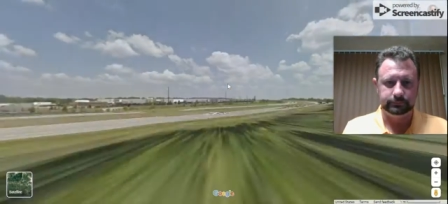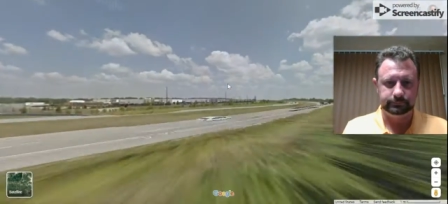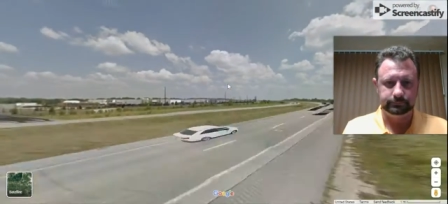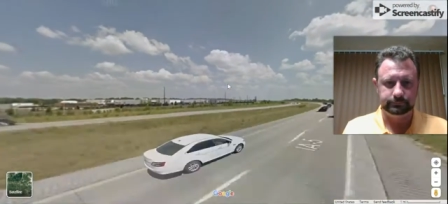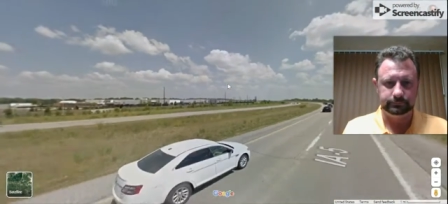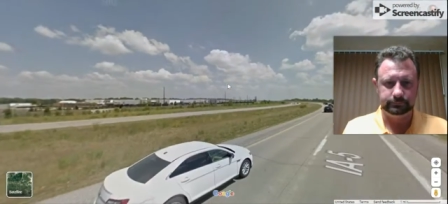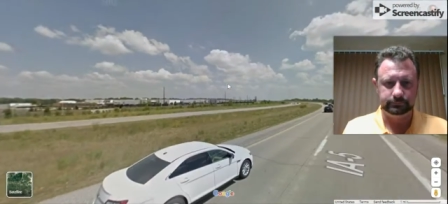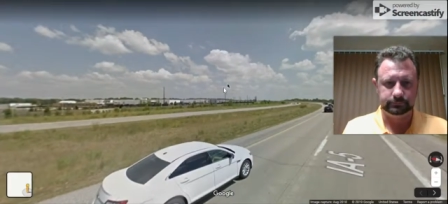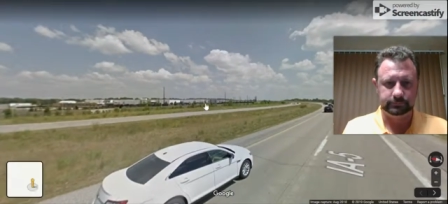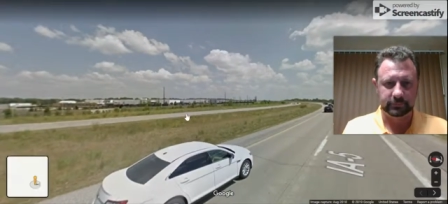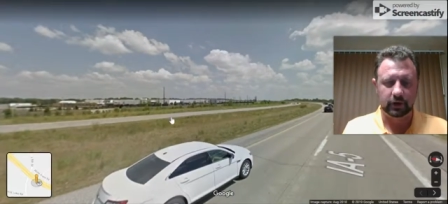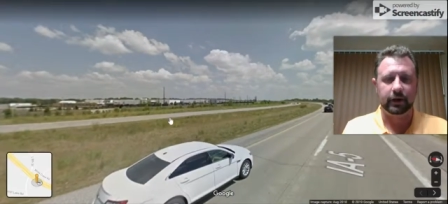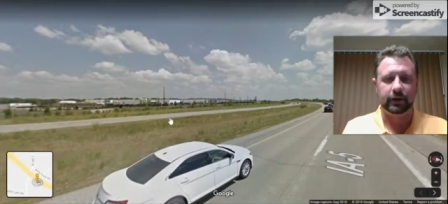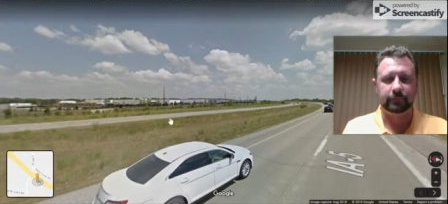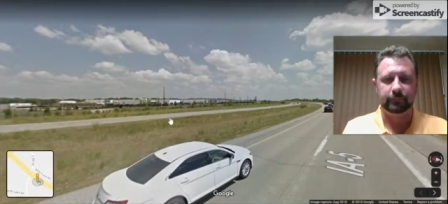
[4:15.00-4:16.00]
Mm-hmm.
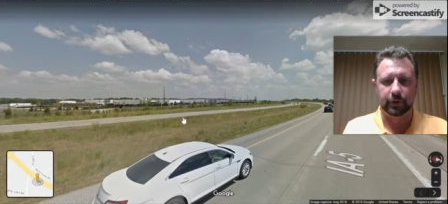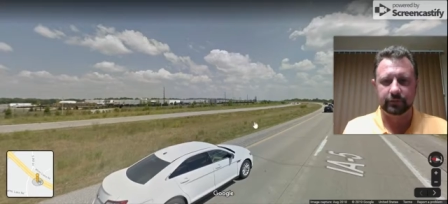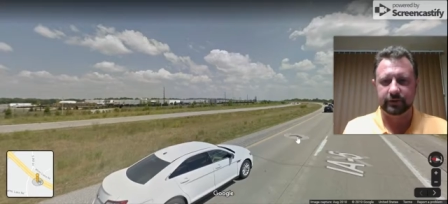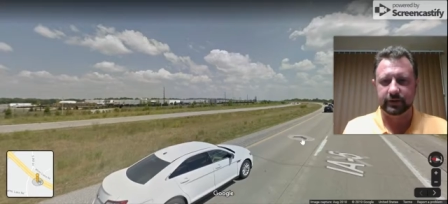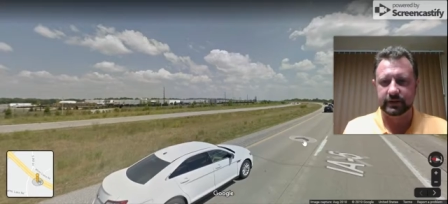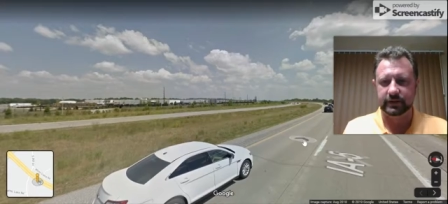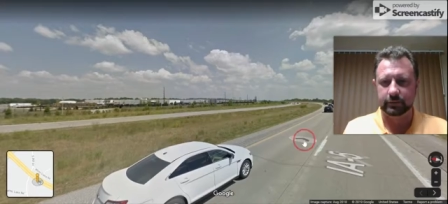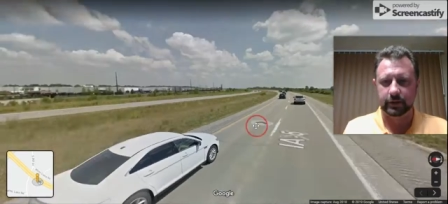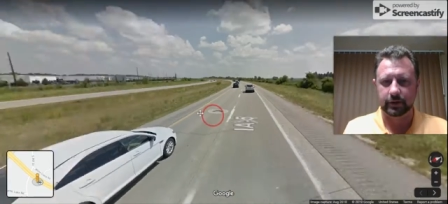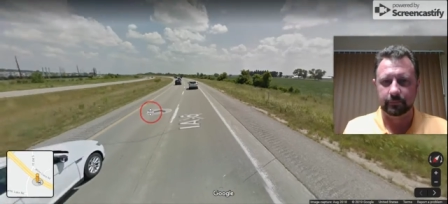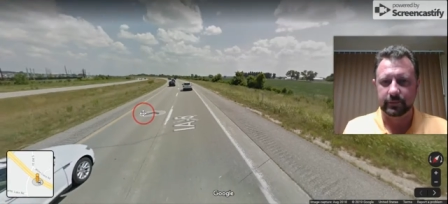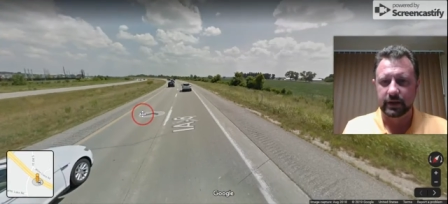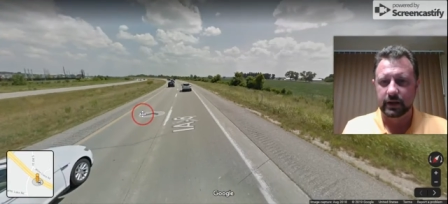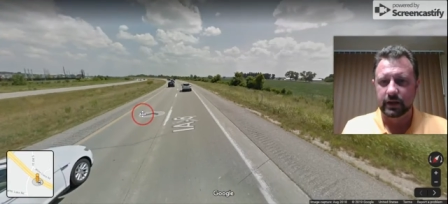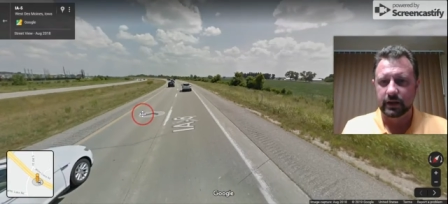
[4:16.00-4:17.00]
All right, perfect. Here we go.
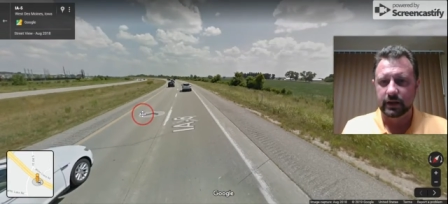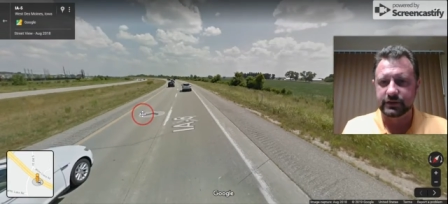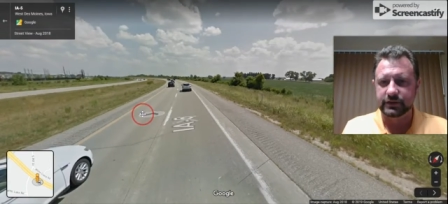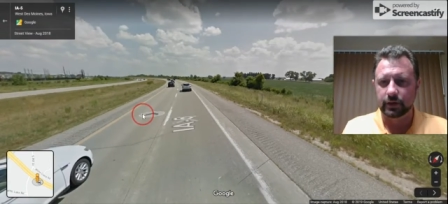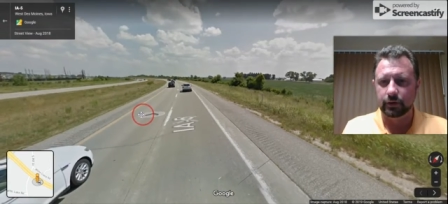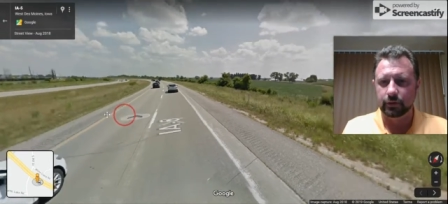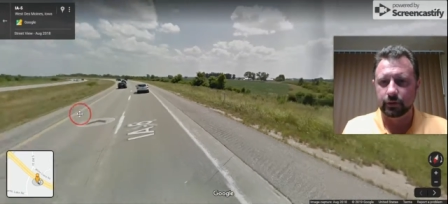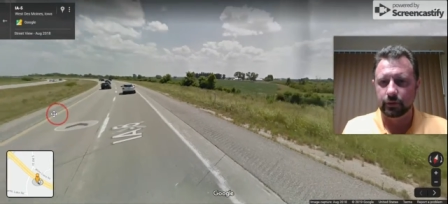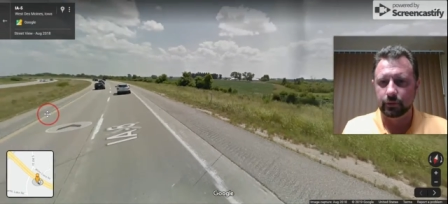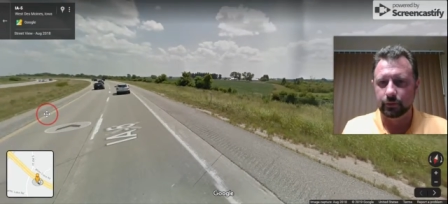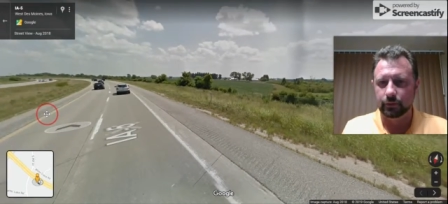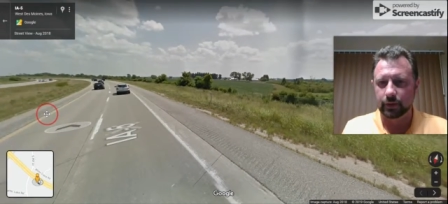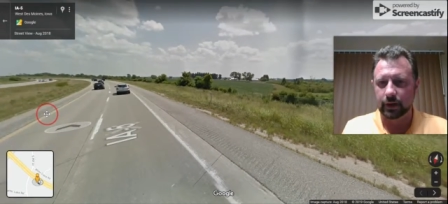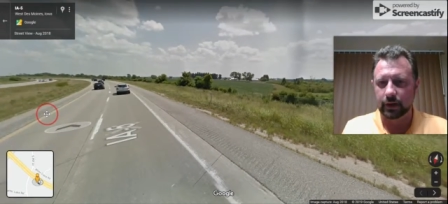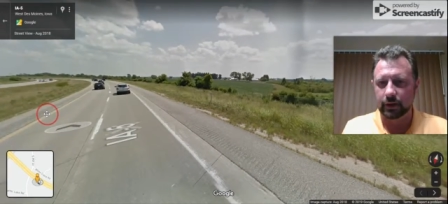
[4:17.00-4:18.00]
So
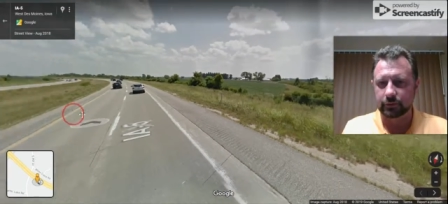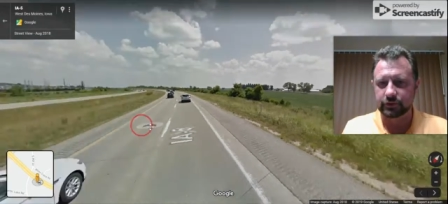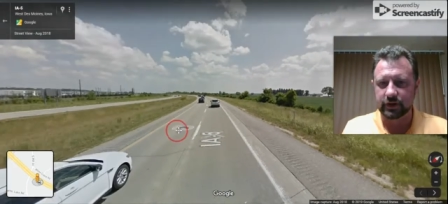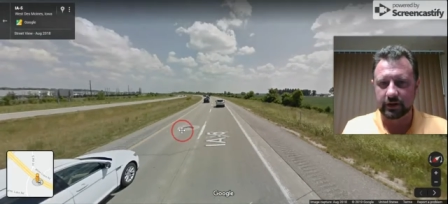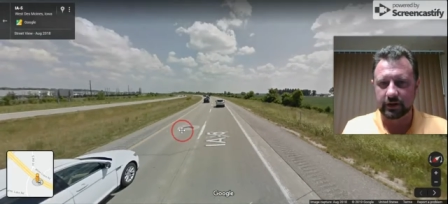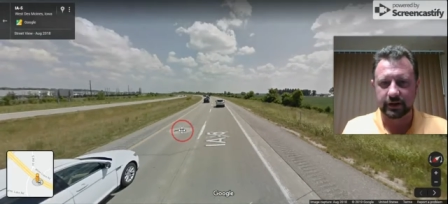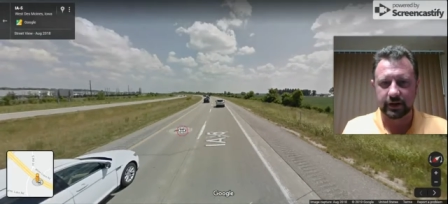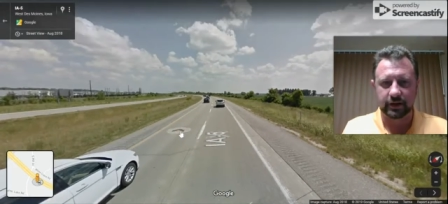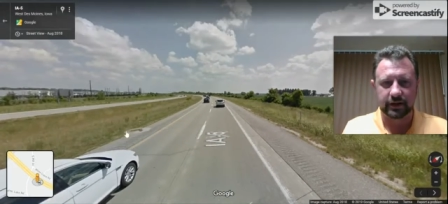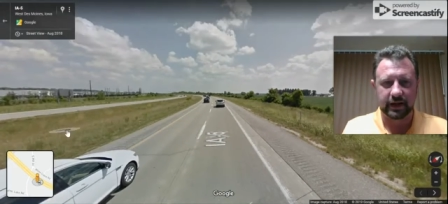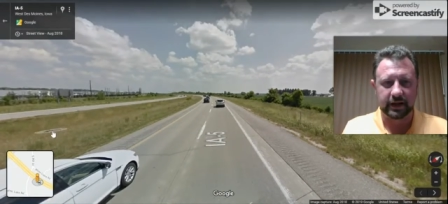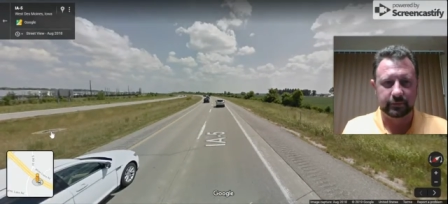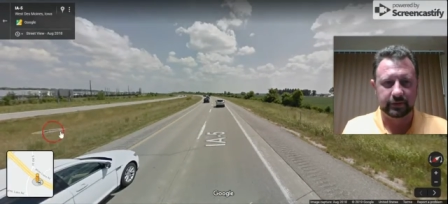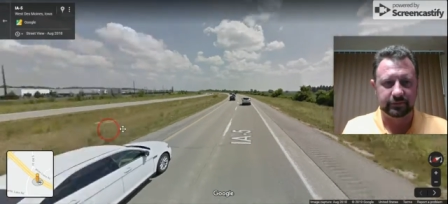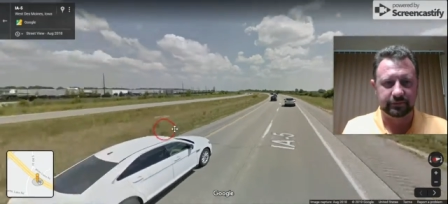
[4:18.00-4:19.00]
uh, we're traveling on
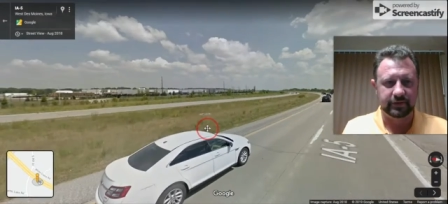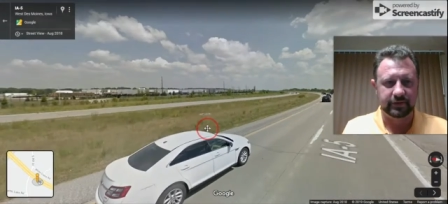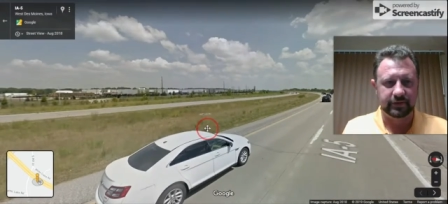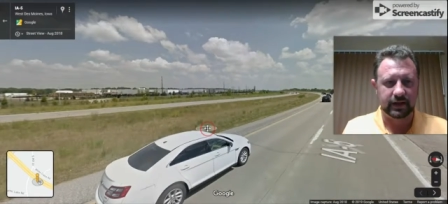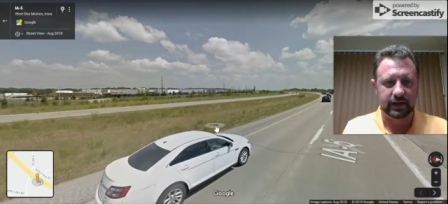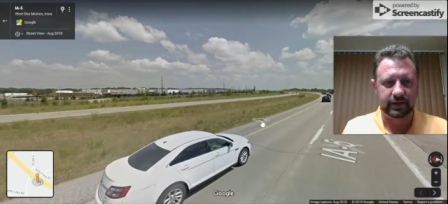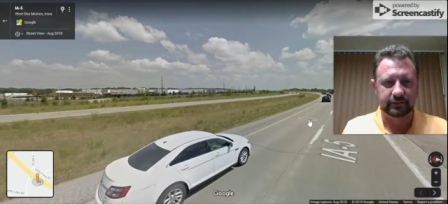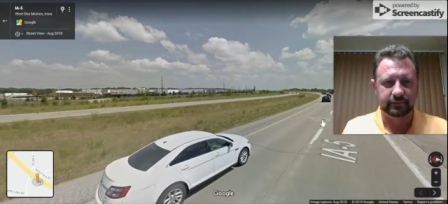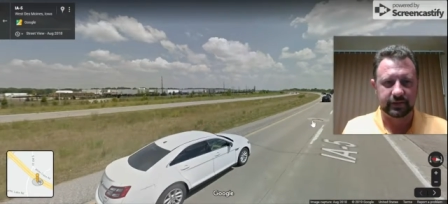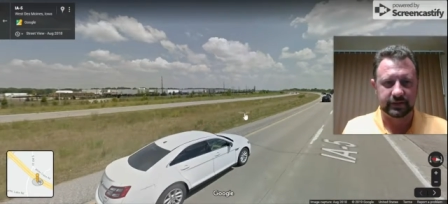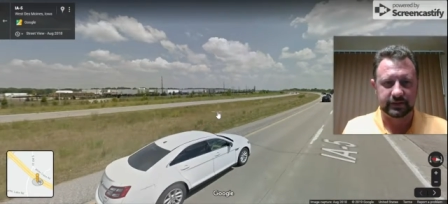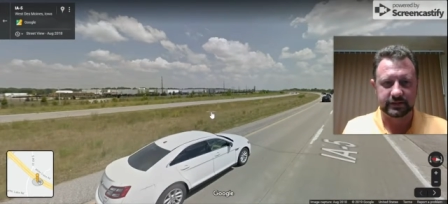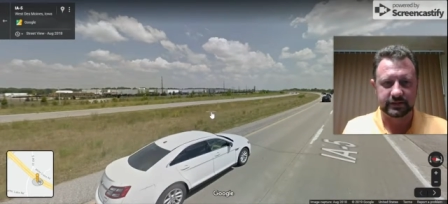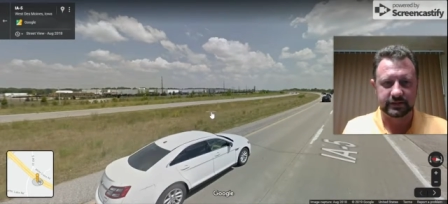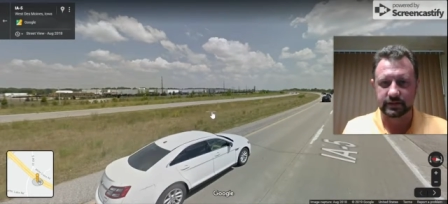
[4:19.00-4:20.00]
Highway 5.
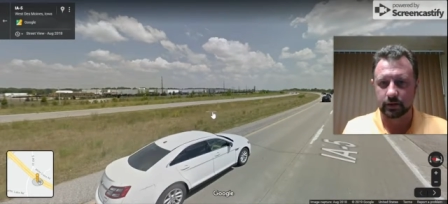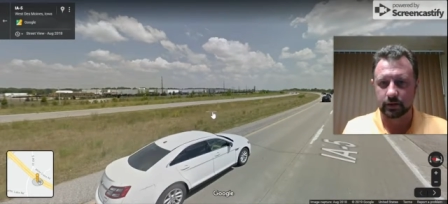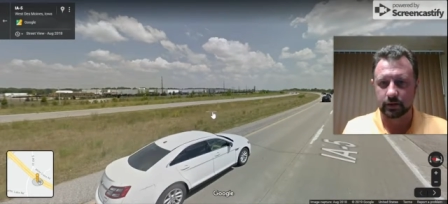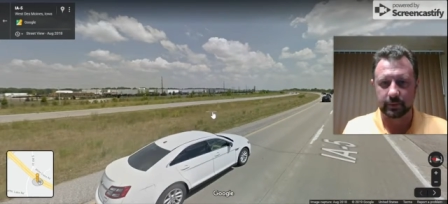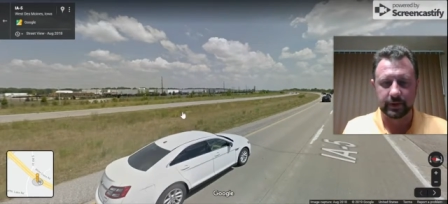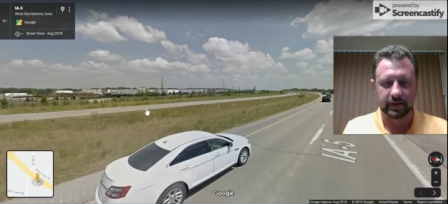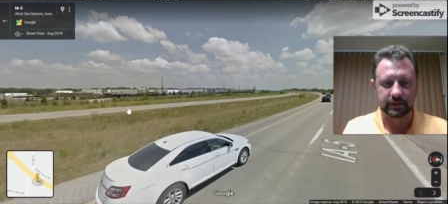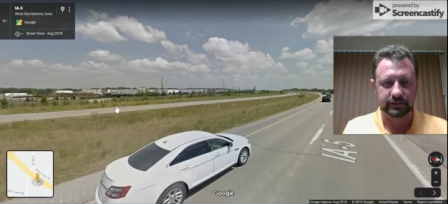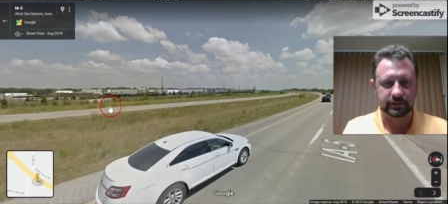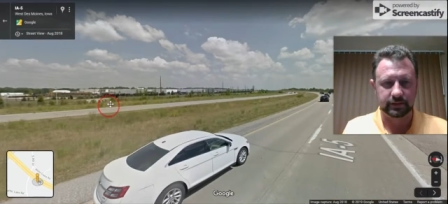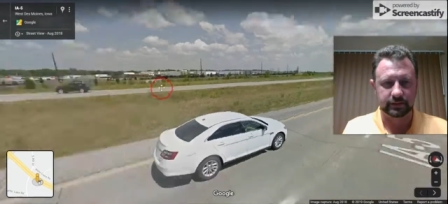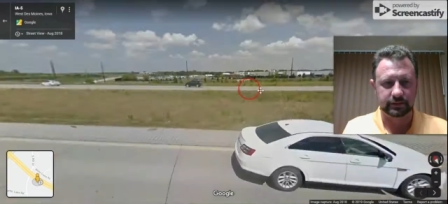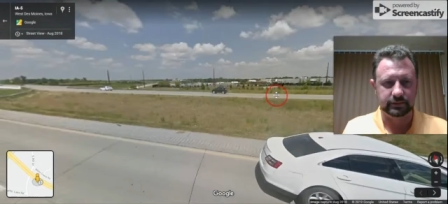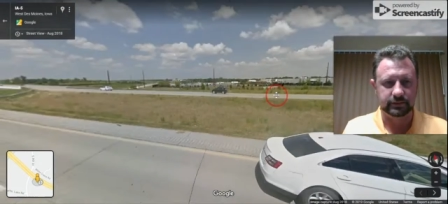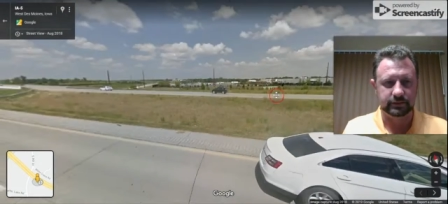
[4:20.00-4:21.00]
Like, this is our way back
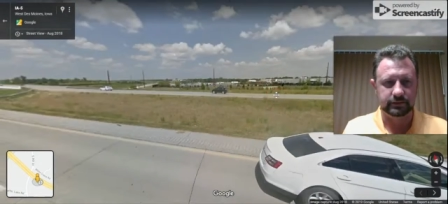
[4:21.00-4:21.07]
to